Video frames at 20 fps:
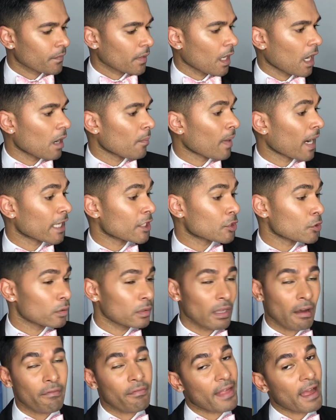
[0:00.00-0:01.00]
Um, I do
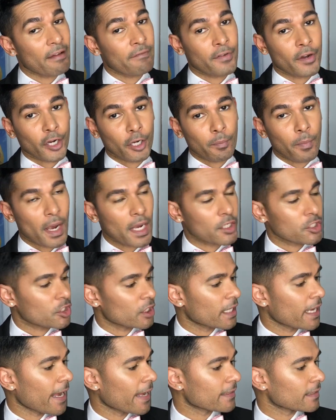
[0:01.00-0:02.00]
love that very much.
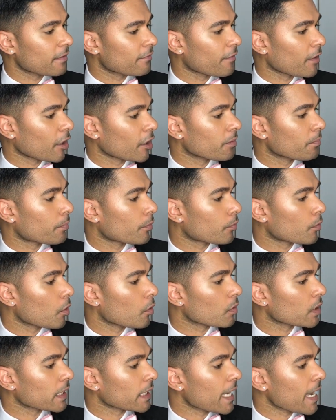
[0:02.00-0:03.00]
It has a very
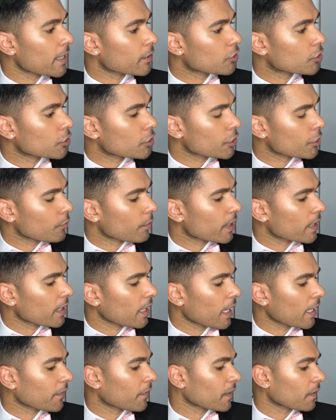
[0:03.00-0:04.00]
Baroque edge to
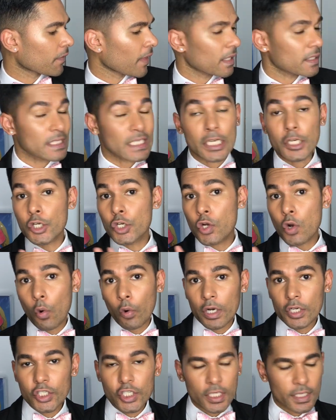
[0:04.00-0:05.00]
it. I think that's
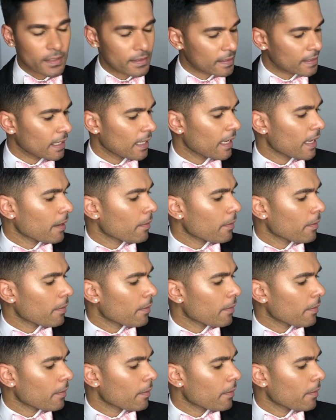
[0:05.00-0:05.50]
gorgeous.